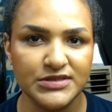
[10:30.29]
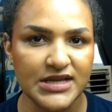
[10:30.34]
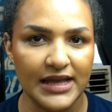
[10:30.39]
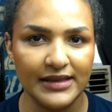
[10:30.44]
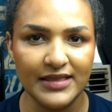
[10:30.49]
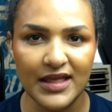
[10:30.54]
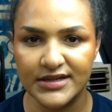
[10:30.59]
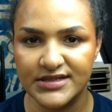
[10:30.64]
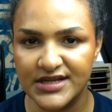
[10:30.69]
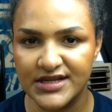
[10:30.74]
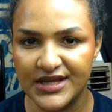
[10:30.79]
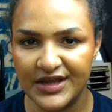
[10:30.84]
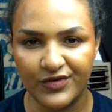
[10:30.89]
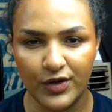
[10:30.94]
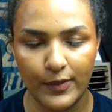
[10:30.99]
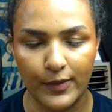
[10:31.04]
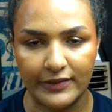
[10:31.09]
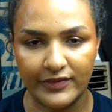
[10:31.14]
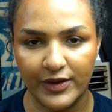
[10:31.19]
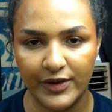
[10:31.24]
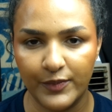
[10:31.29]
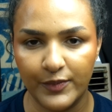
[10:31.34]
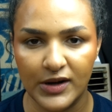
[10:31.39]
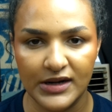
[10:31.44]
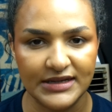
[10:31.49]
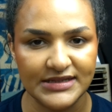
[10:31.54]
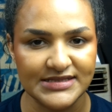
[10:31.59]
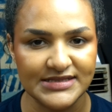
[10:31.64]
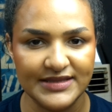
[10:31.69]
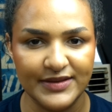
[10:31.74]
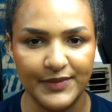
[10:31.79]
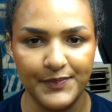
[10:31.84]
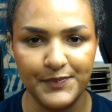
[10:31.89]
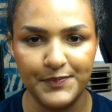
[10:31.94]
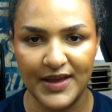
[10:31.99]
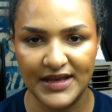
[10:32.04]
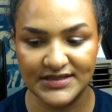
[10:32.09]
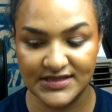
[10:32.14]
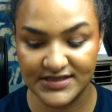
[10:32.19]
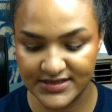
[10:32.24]
I like to give all my lip products the
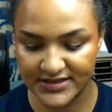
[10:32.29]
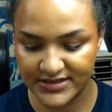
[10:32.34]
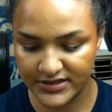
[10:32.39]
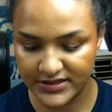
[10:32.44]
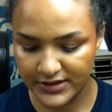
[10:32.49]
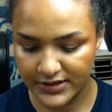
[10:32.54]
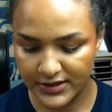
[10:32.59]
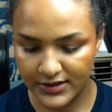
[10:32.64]
best